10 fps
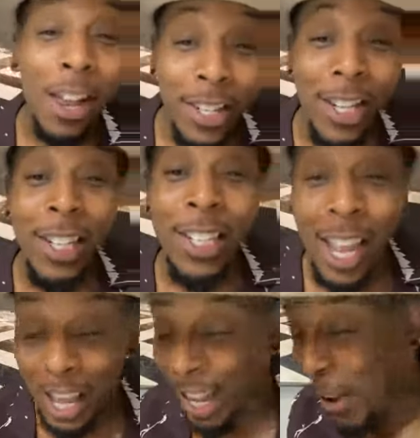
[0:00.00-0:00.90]
now to this
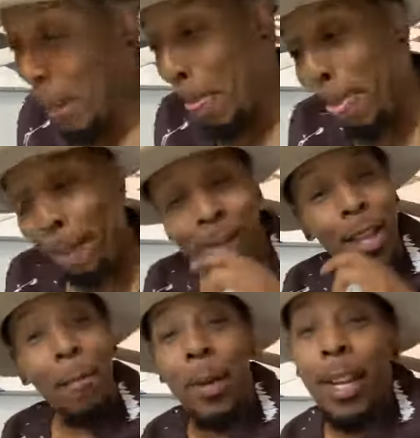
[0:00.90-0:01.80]
day.
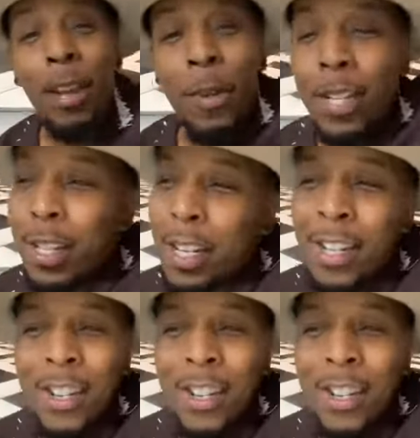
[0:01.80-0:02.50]
But he was